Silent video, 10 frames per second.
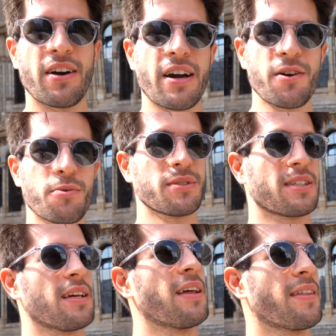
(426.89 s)
All right, homies,
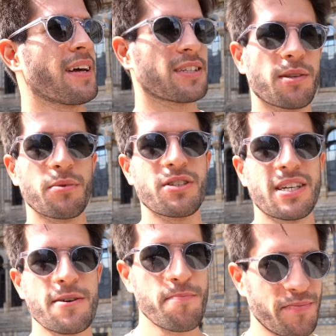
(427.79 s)
that's the
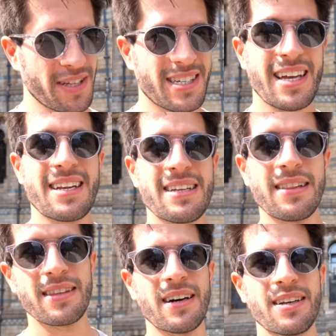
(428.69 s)
museum said
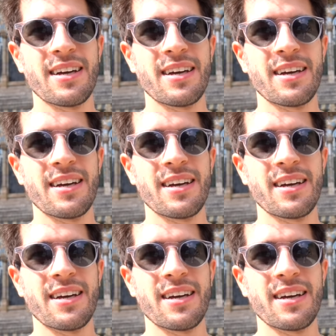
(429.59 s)
and done.